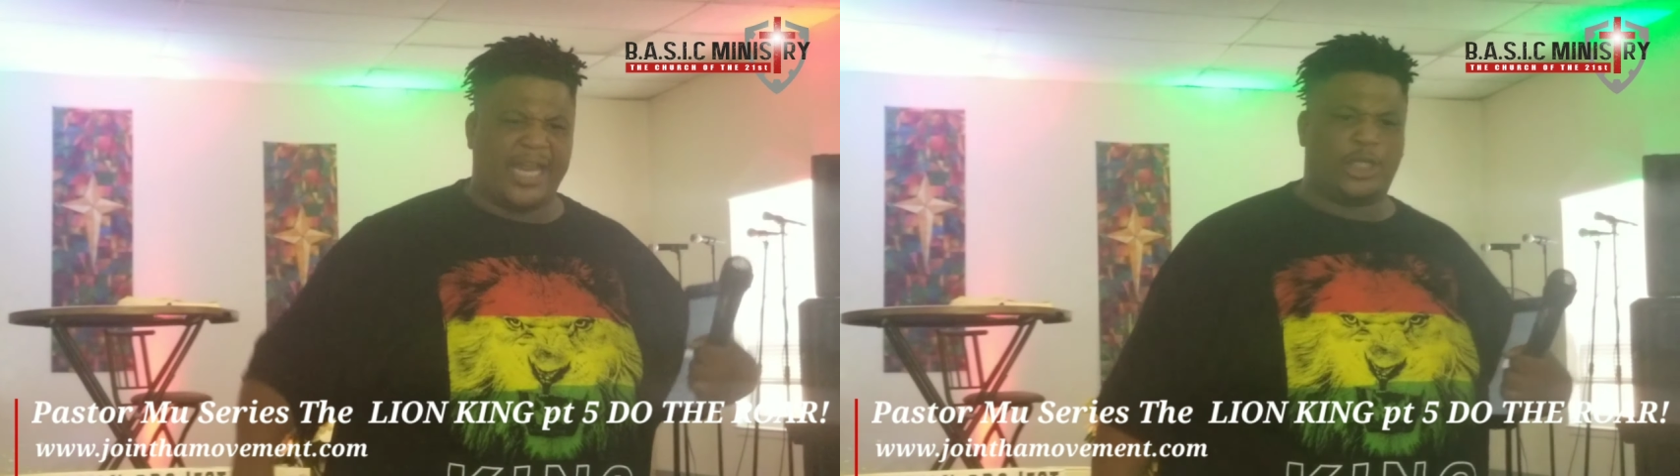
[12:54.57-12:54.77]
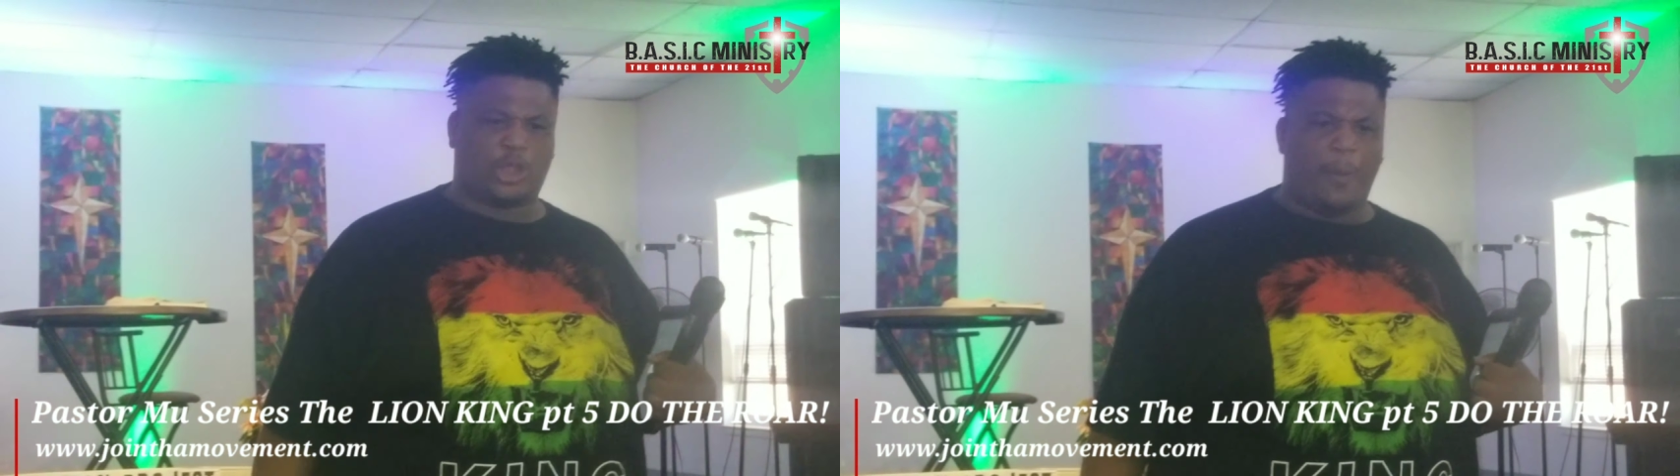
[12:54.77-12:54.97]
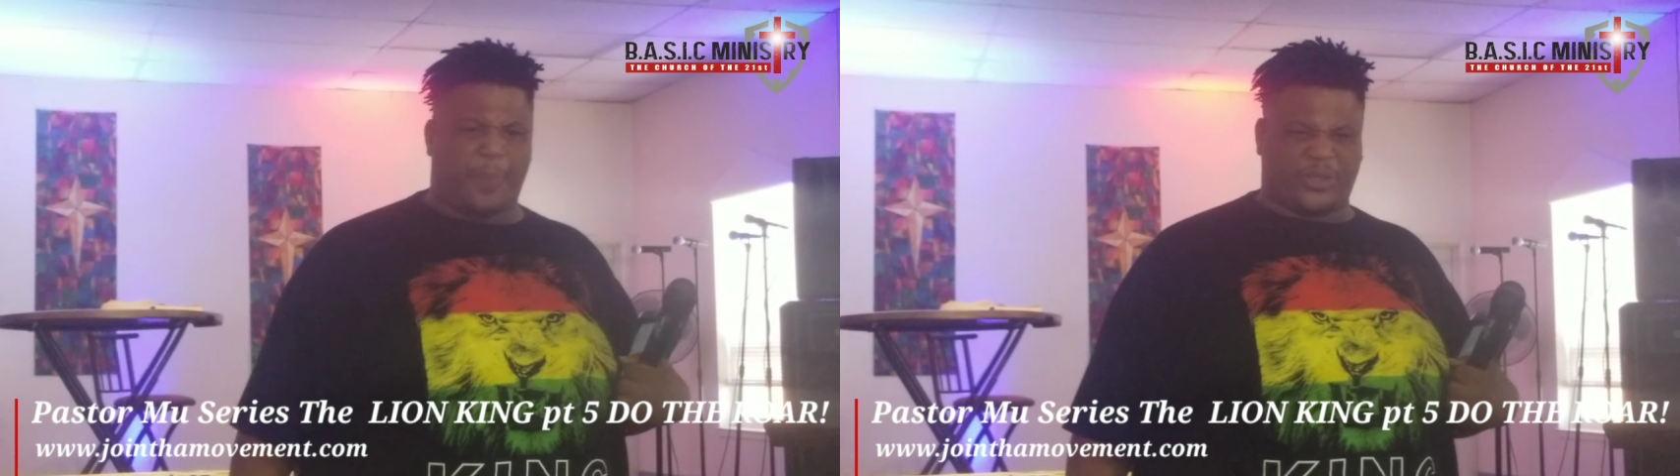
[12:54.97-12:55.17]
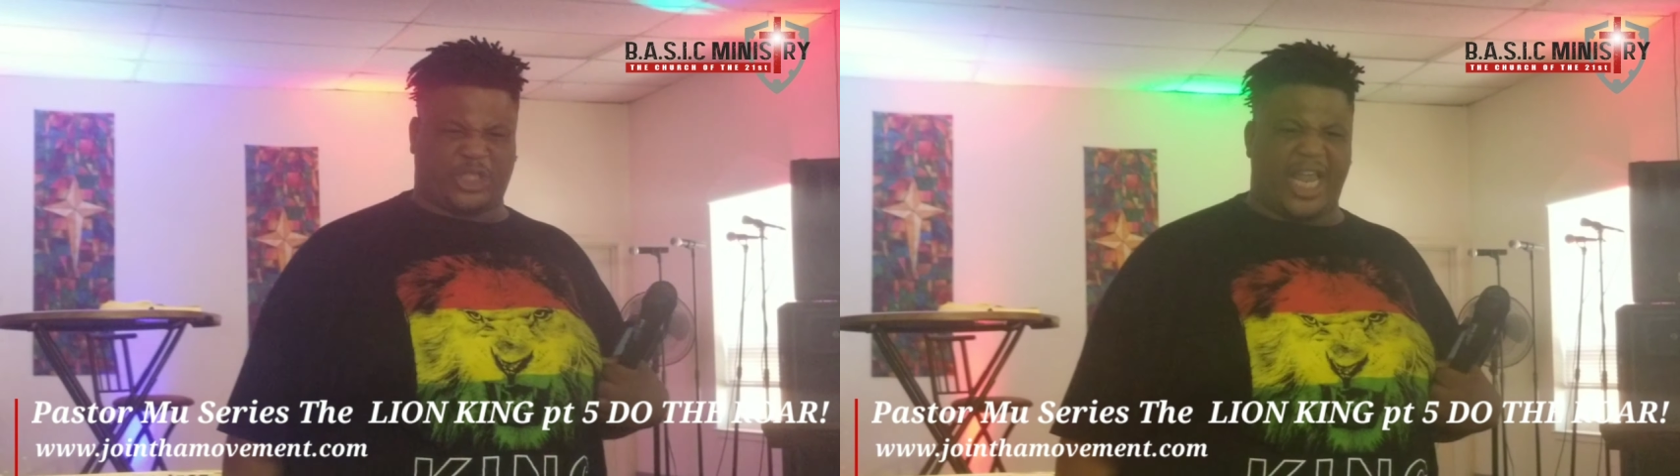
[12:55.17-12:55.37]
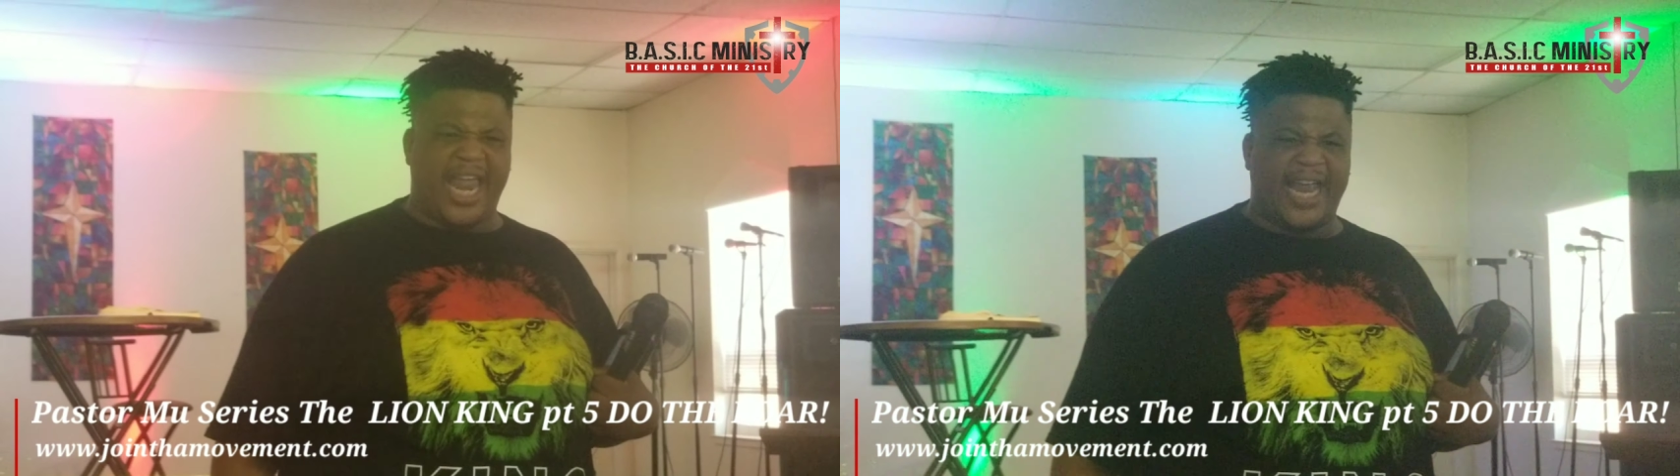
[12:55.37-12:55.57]
He
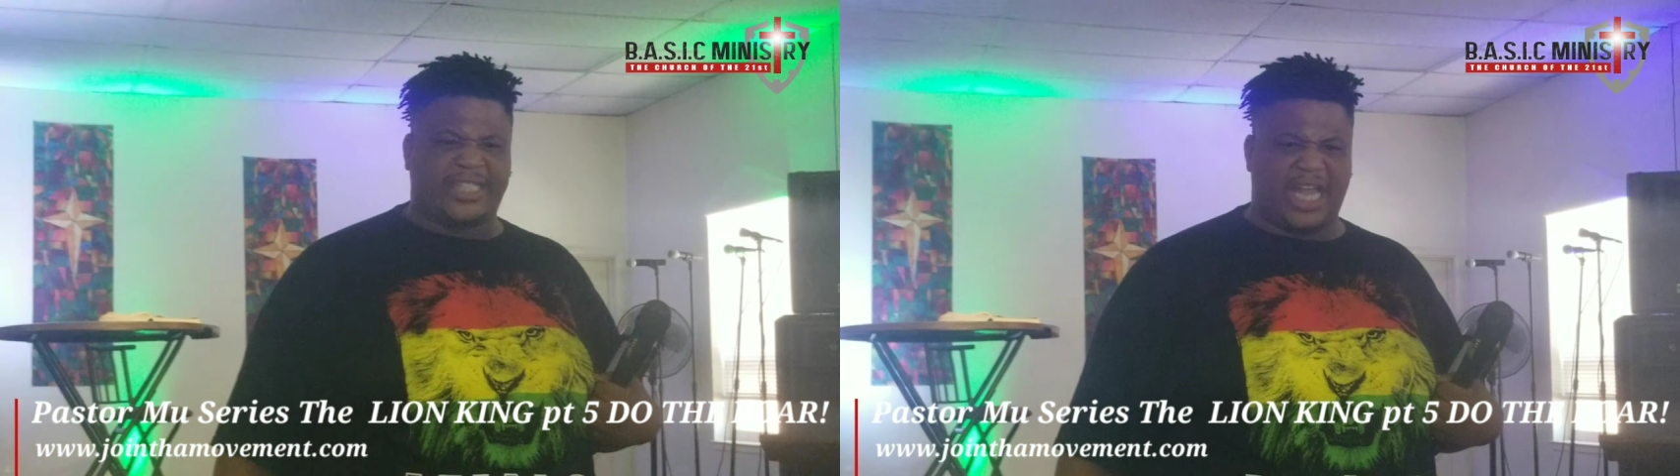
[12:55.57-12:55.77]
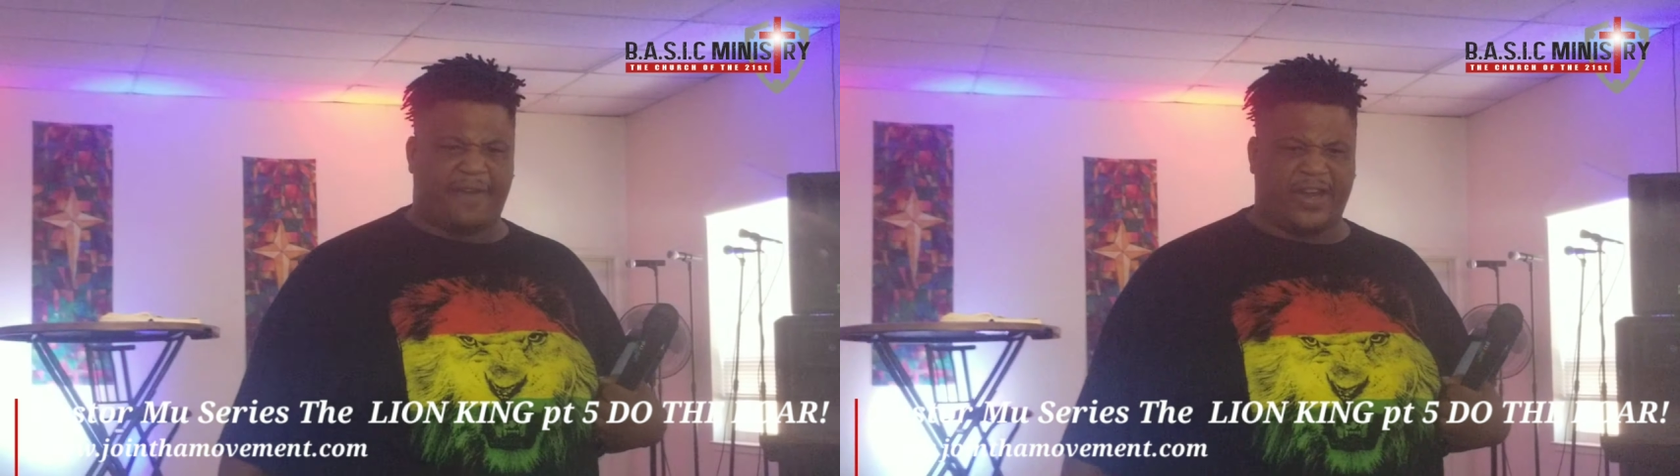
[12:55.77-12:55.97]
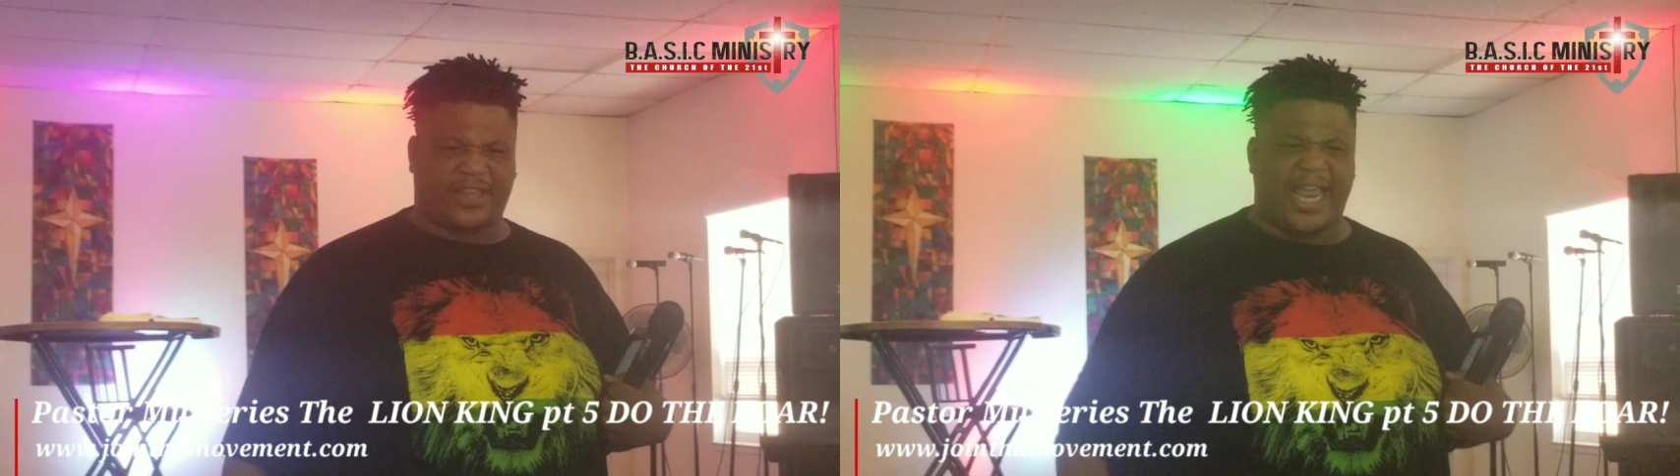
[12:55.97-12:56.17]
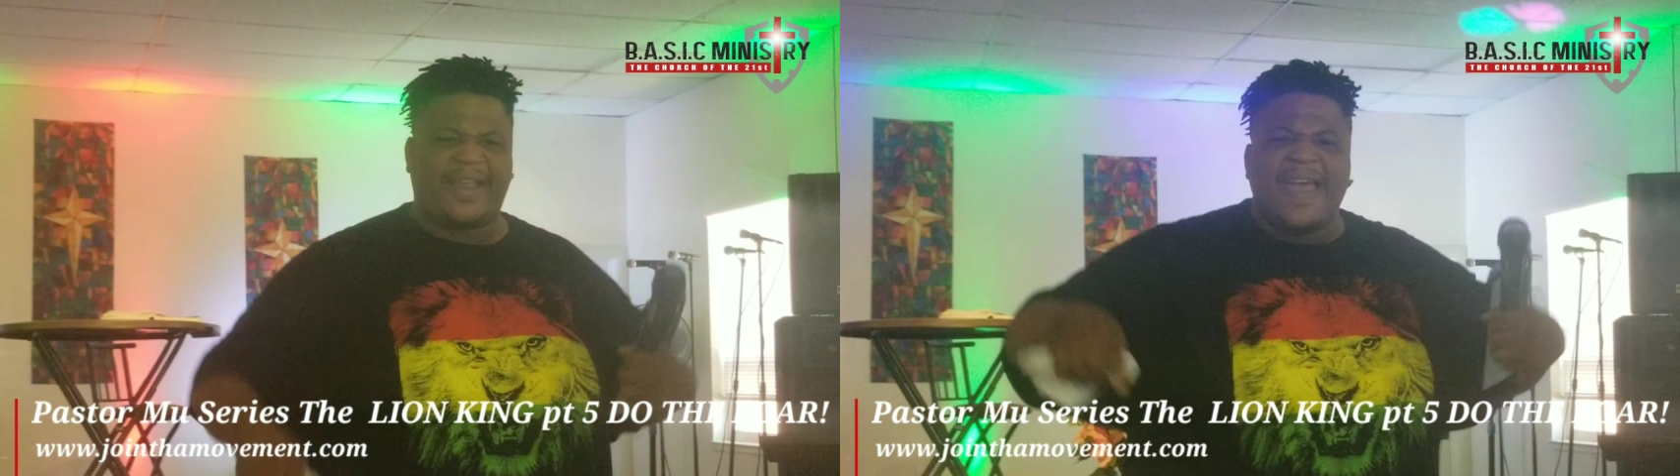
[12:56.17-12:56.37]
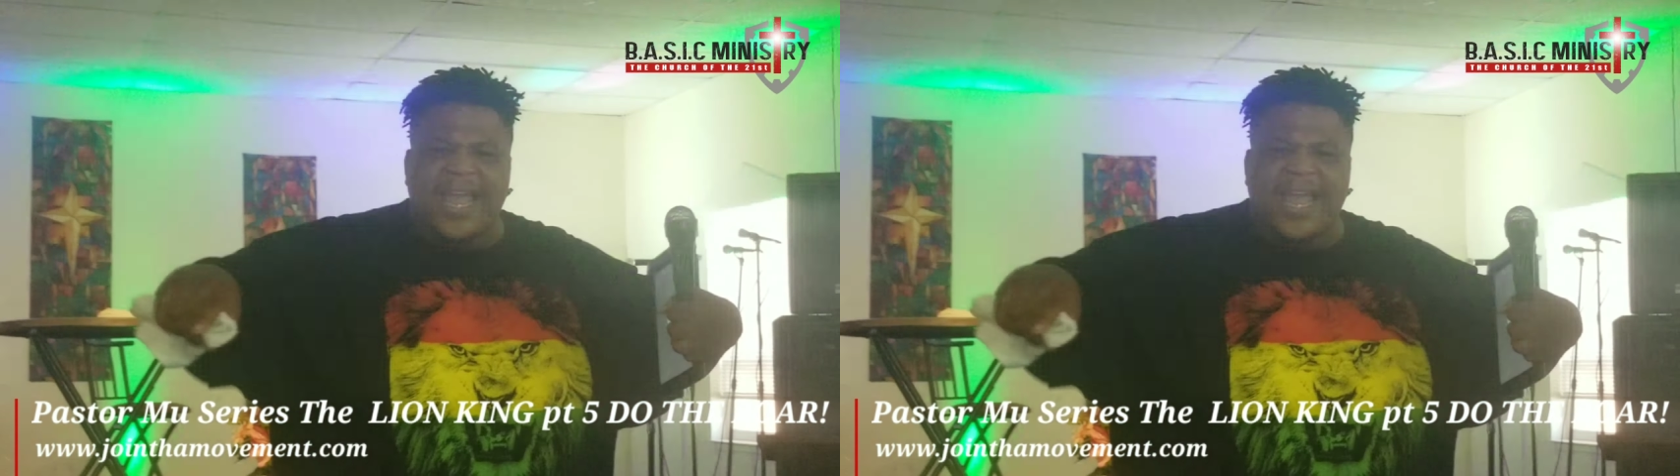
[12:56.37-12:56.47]
supersedes yes, everything.